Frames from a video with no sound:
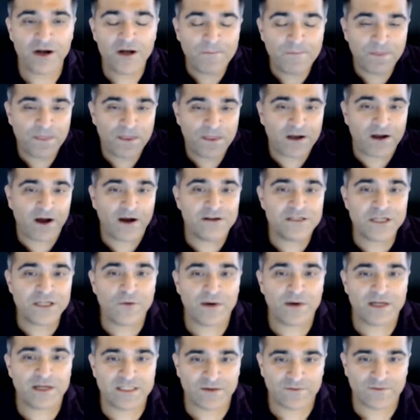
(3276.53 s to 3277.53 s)
The
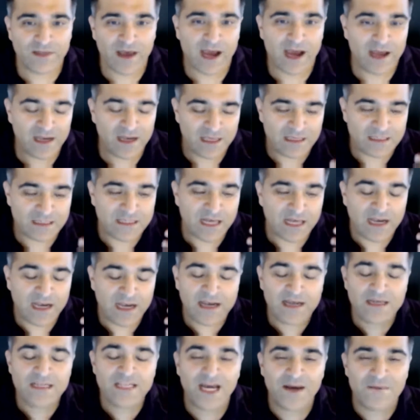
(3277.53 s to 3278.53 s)
consequence of that is that
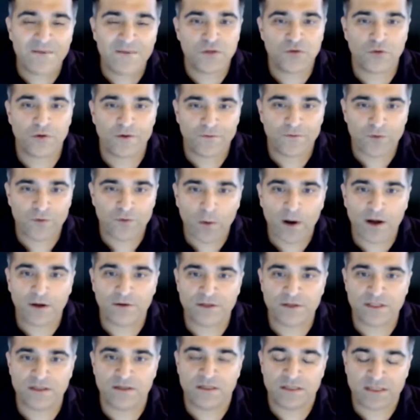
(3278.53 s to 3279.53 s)
anytime you sort of
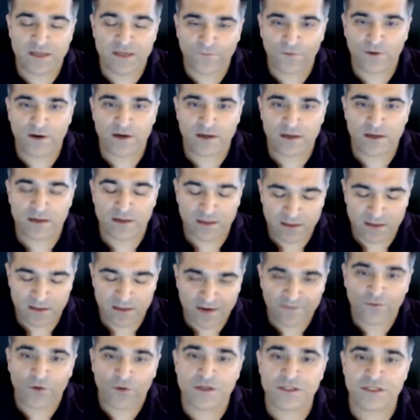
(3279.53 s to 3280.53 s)
quelch different
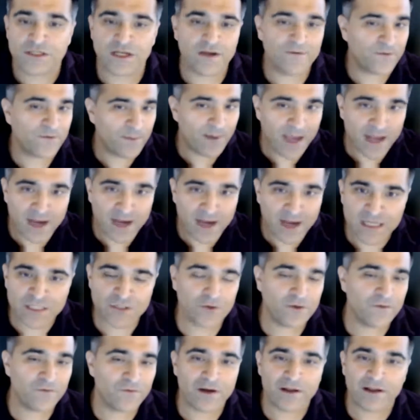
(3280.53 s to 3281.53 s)
diversity from any sort
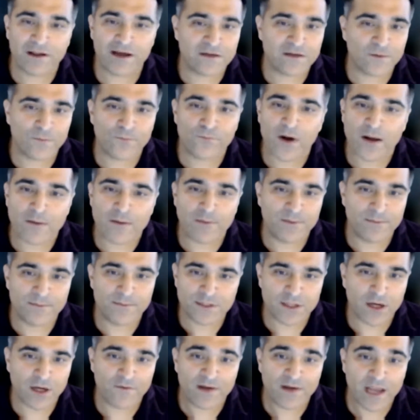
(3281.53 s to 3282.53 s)
of collective
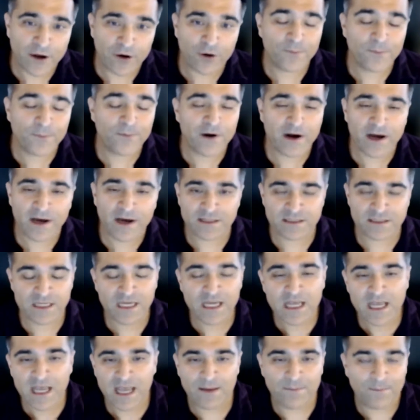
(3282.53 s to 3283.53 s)
problem-solving enterprise,
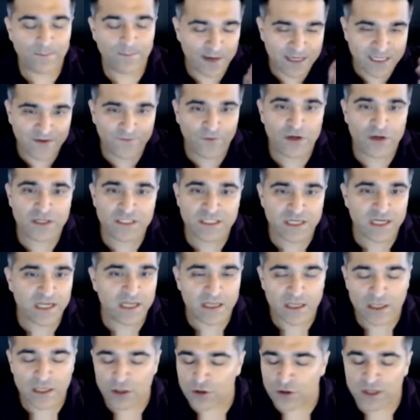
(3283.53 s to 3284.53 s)
and by
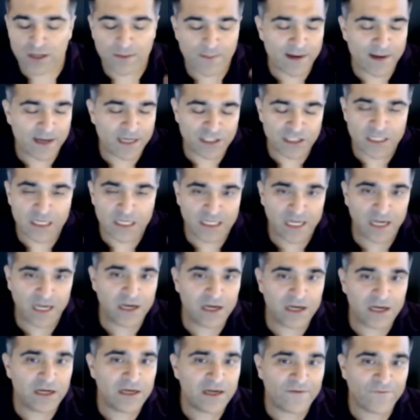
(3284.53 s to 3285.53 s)
diversity, you can imagine
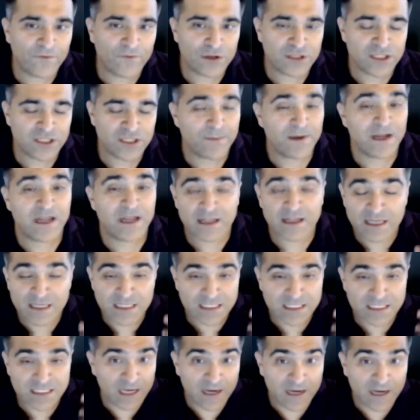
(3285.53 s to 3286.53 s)
identity diversity, but at least
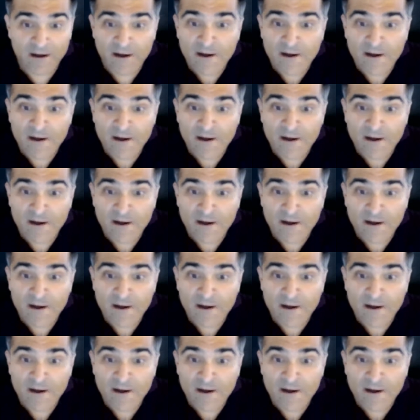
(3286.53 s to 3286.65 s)
a